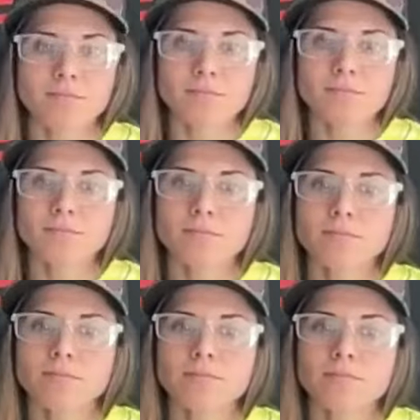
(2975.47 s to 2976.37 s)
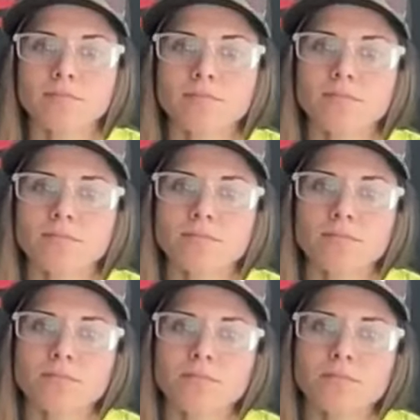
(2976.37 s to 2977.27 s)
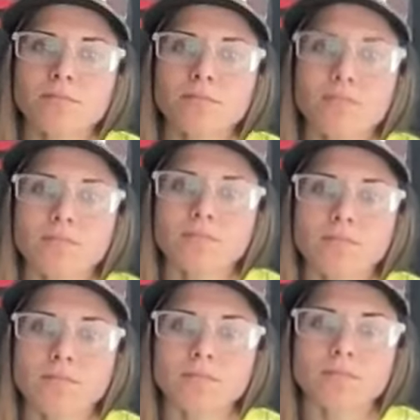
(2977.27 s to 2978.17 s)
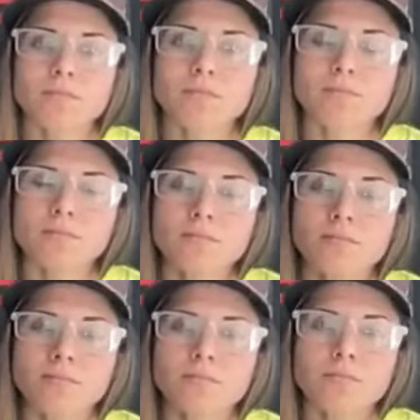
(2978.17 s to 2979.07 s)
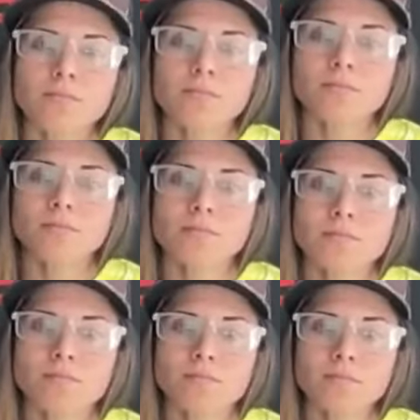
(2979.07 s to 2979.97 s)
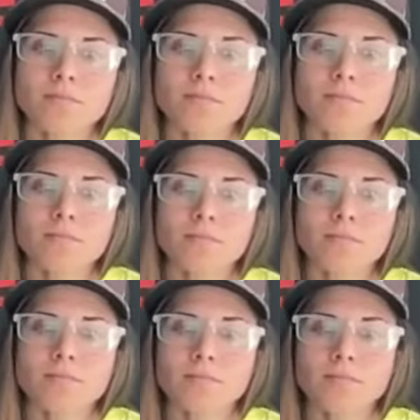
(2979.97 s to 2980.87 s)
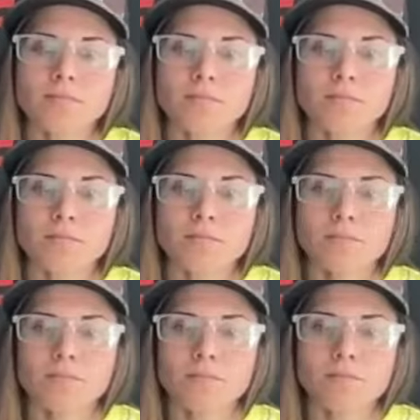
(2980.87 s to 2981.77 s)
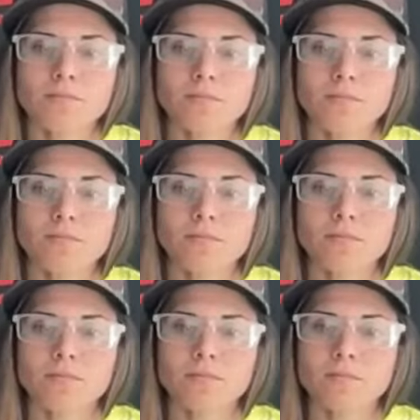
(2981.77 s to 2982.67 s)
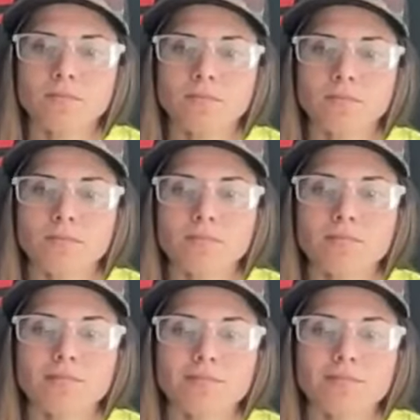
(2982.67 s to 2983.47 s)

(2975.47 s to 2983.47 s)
This person isn't speaking.